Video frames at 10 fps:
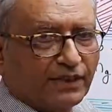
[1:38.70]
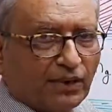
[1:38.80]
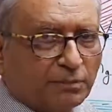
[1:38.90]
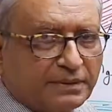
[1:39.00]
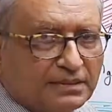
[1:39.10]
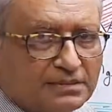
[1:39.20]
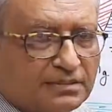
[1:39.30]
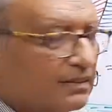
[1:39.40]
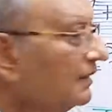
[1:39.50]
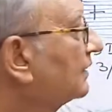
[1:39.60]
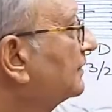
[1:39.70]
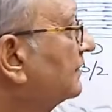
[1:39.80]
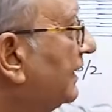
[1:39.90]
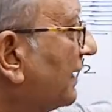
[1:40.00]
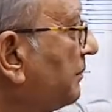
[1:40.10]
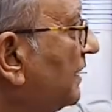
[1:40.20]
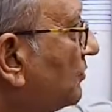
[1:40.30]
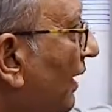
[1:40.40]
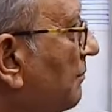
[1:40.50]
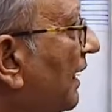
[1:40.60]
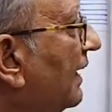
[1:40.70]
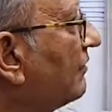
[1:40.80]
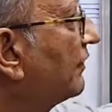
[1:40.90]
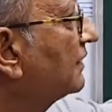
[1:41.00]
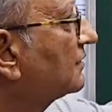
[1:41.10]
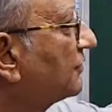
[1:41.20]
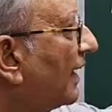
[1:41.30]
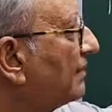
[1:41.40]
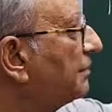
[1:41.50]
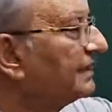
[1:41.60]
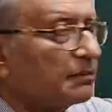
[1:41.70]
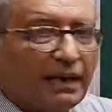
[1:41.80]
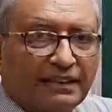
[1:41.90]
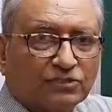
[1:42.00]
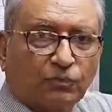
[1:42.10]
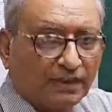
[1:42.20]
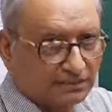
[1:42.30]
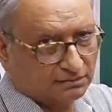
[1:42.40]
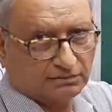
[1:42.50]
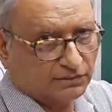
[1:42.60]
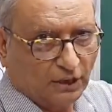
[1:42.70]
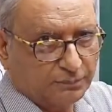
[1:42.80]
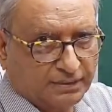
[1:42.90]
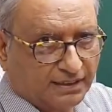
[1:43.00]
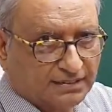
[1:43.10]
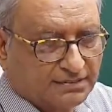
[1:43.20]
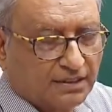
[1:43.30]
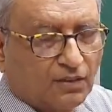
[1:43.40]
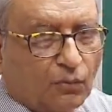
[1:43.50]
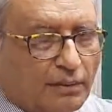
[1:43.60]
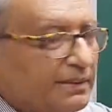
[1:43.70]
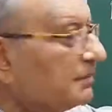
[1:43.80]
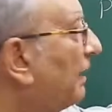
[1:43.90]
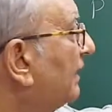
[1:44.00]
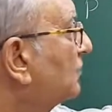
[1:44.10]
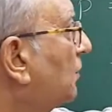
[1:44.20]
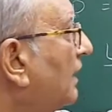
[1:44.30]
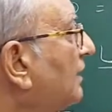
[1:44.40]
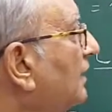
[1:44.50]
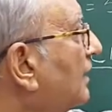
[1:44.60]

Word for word: diopters. That means 1 by f is 5 meter minus 1. Diopter is 1 meter minus 1.